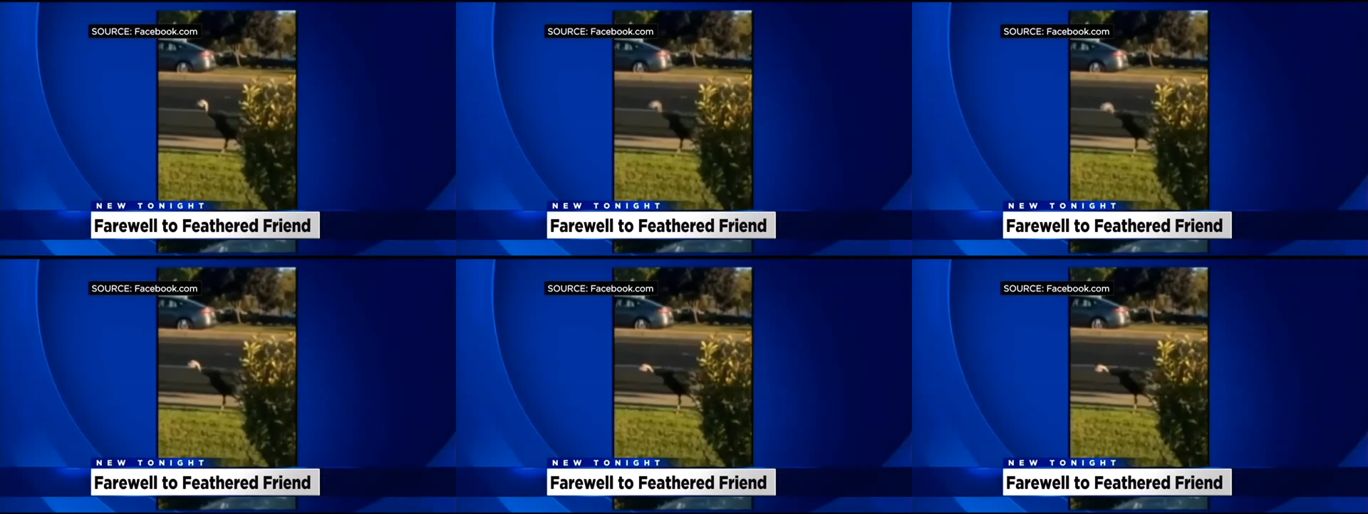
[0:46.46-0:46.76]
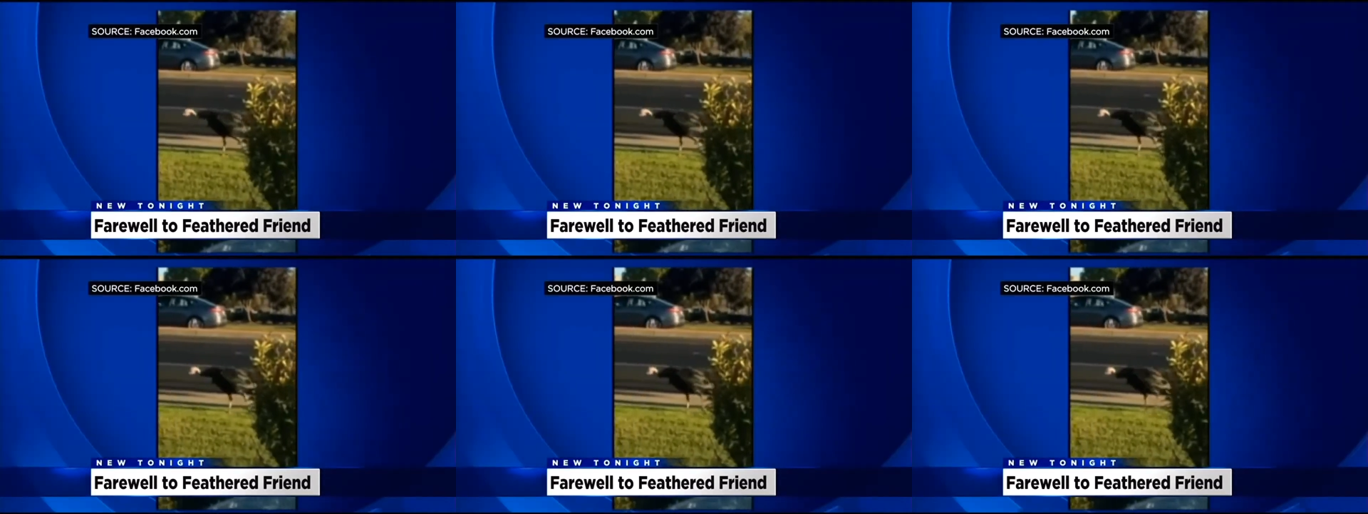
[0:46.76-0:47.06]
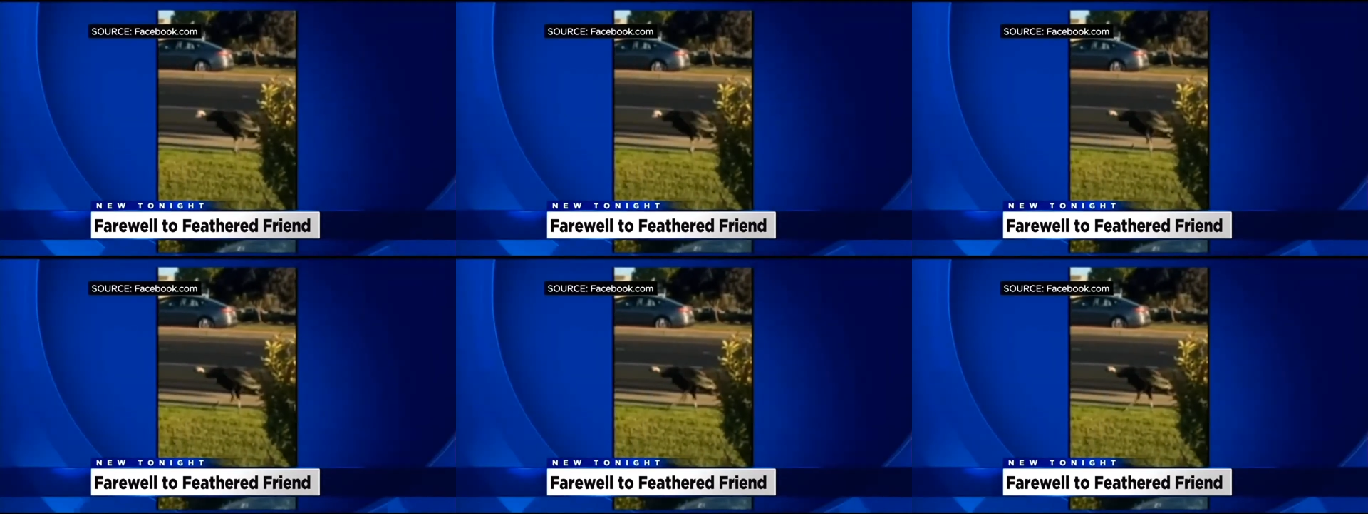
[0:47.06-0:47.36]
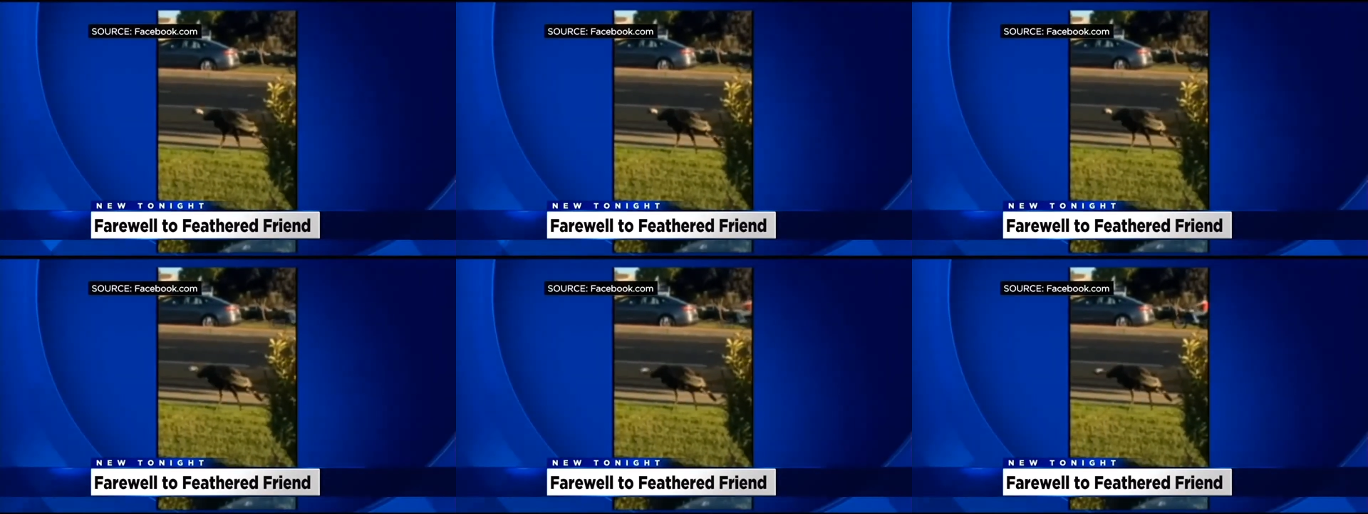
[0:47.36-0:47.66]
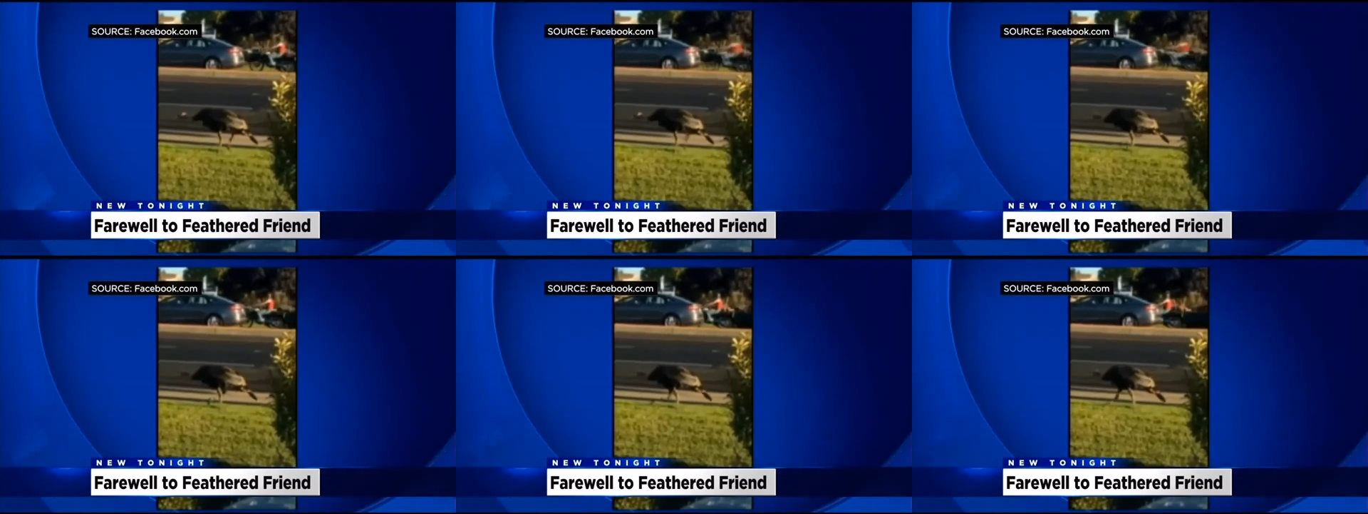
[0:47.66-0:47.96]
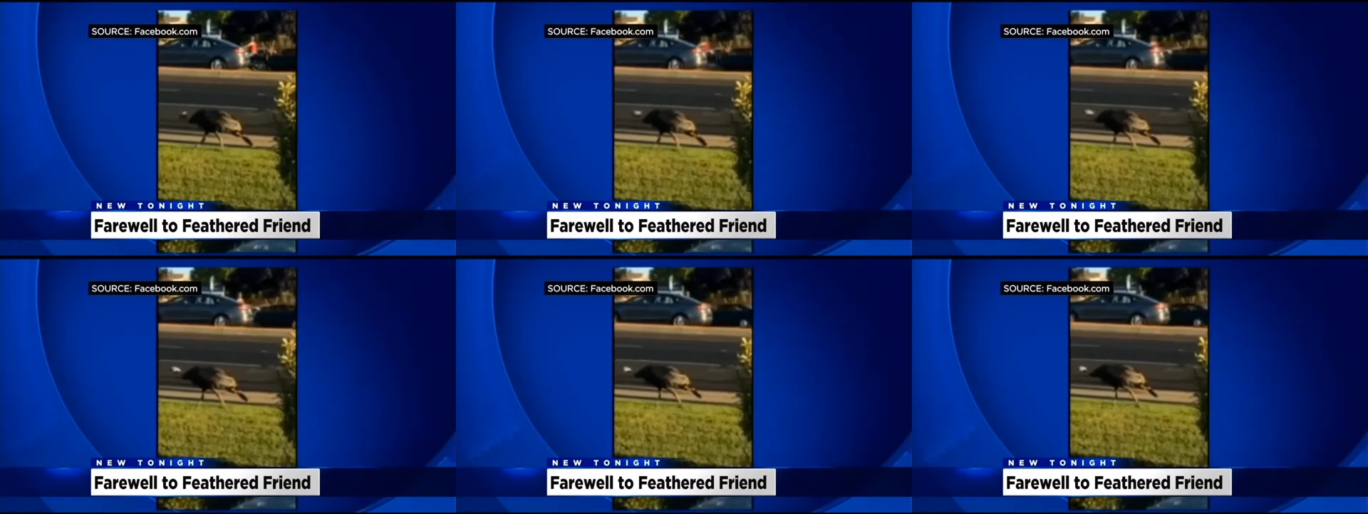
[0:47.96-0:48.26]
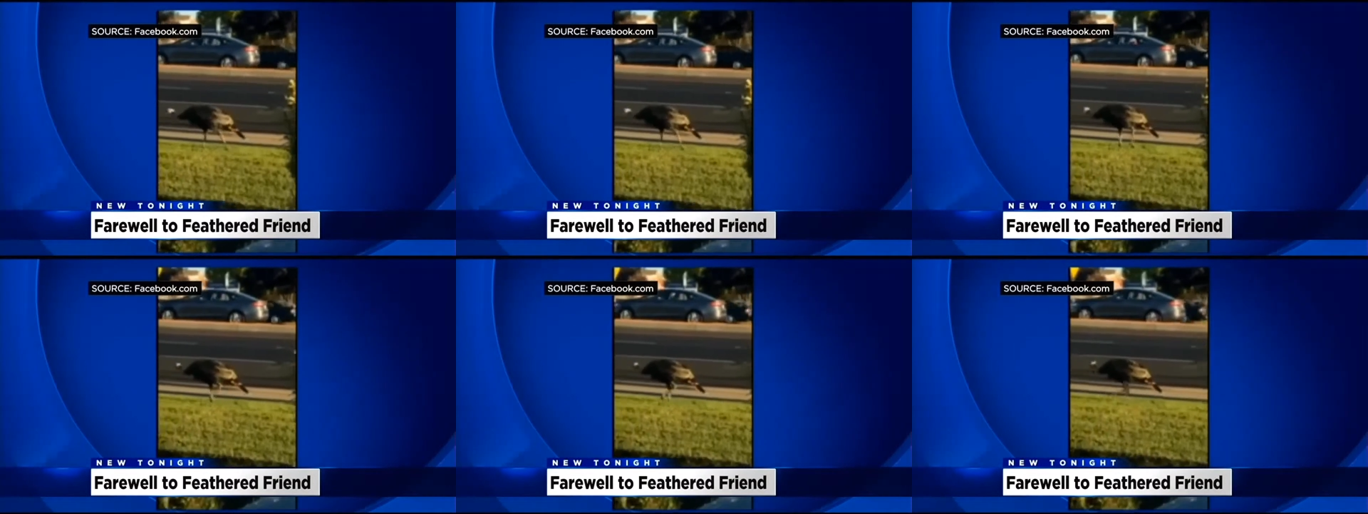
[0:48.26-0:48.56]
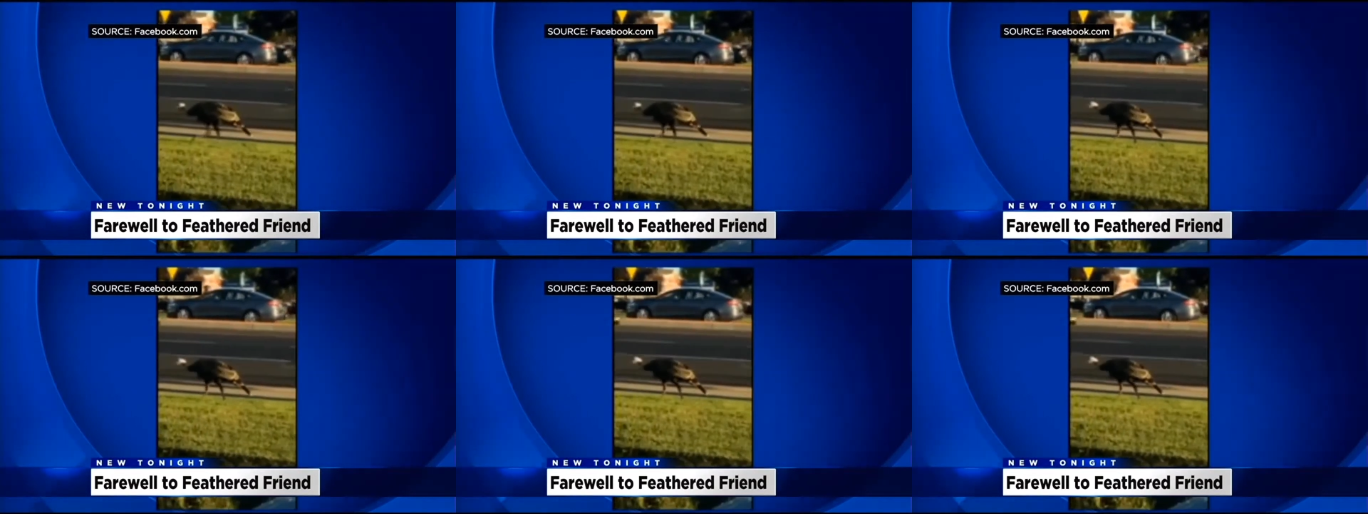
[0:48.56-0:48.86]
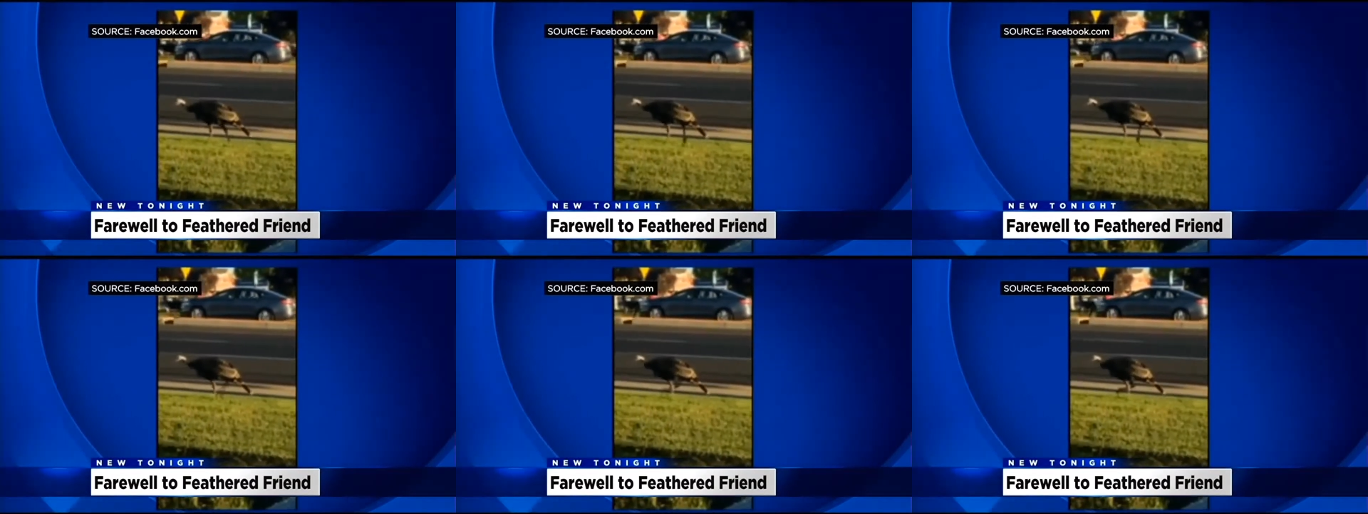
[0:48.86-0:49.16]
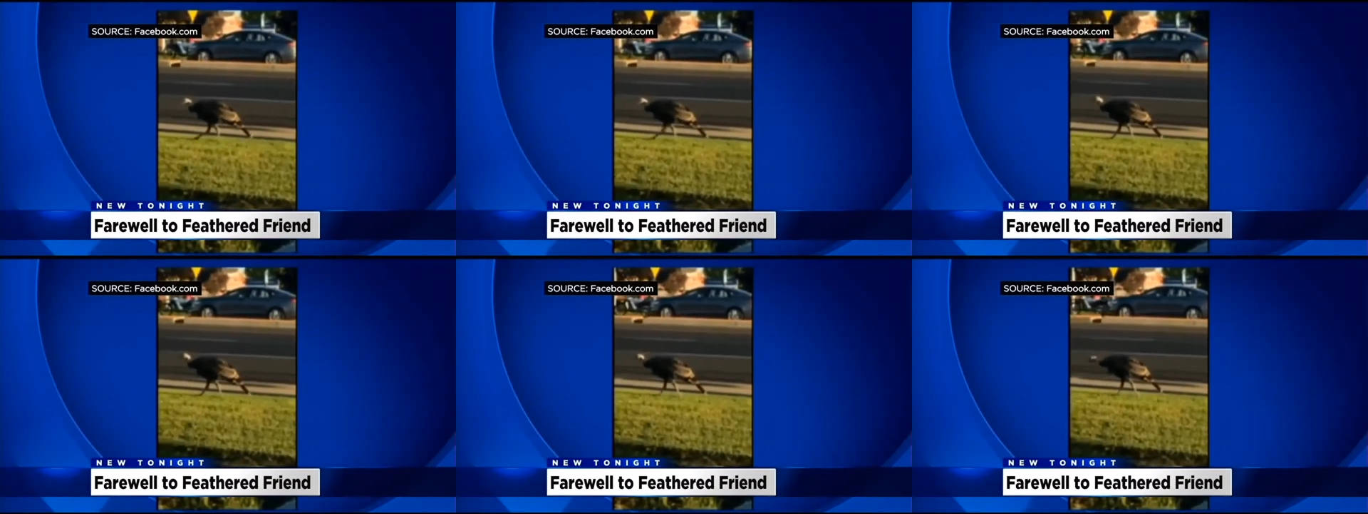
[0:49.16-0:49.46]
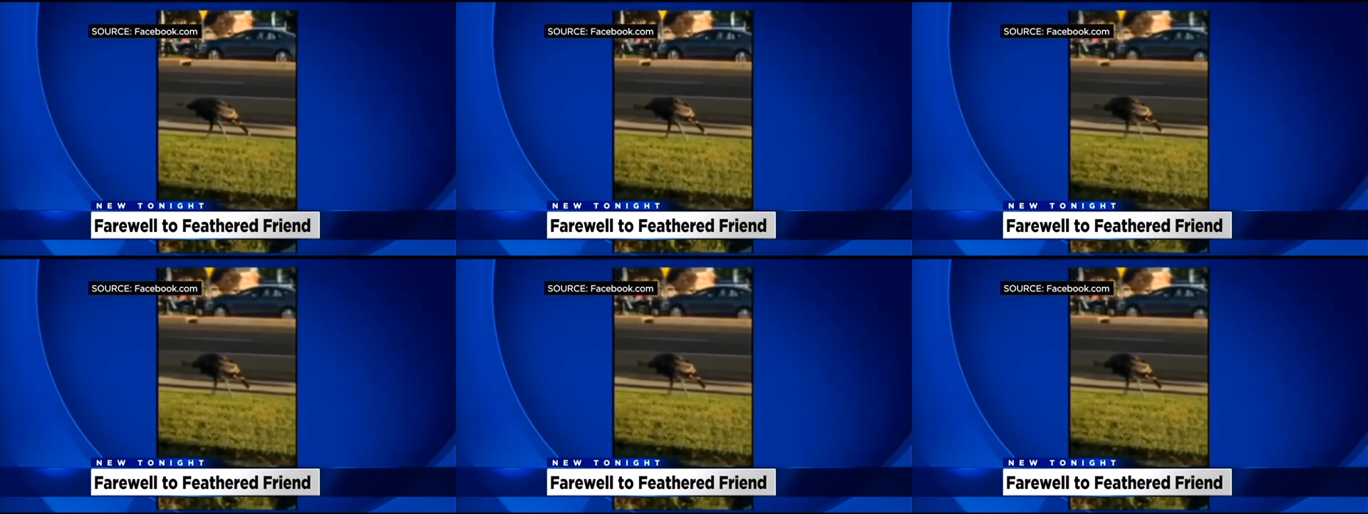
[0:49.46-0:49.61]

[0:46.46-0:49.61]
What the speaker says: Nobody's mouth can be seen.